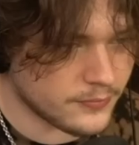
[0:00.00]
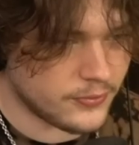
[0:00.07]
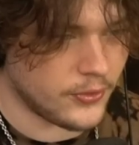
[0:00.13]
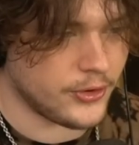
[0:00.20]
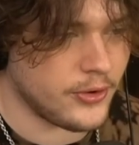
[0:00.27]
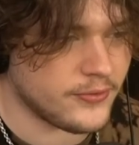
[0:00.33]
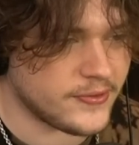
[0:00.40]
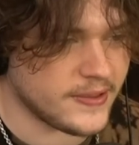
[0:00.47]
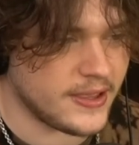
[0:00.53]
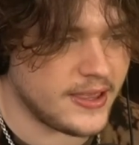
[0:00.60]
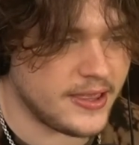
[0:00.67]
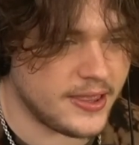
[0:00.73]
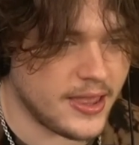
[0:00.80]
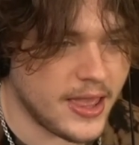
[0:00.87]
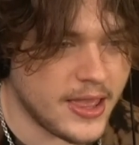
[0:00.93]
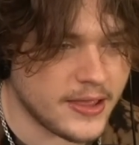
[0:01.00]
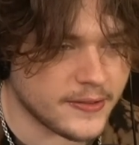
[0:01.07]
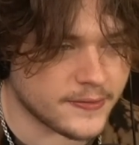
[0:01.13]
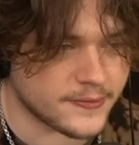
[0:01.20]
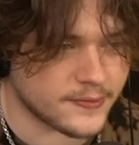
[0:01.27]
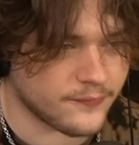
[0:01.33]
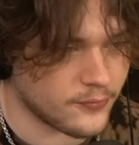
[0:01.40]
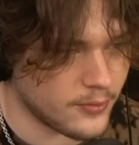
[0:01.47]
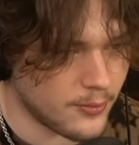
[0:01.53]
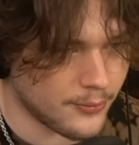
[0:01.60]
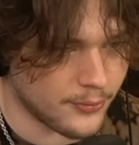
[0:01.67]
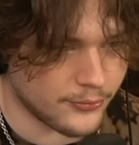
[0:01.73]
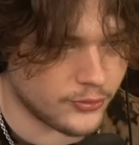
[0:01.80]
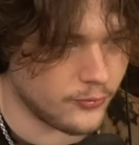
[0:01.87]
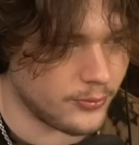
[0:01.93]
So you're using his for
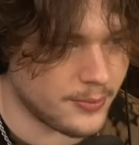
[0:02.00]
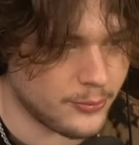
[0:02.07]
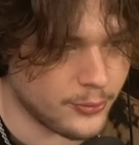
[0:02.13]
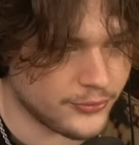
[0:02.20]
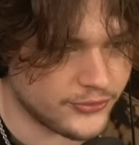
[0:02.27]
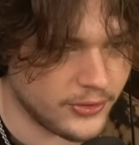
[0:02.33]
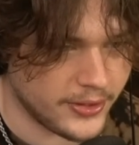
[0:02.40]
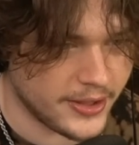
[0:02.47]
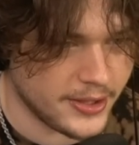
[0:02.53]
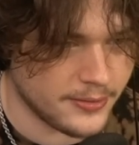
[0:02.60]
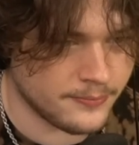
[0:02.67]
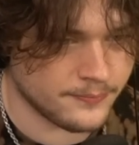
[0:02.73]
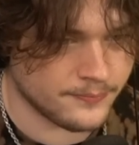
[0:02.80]
Rimuru. So Rimuru's still he?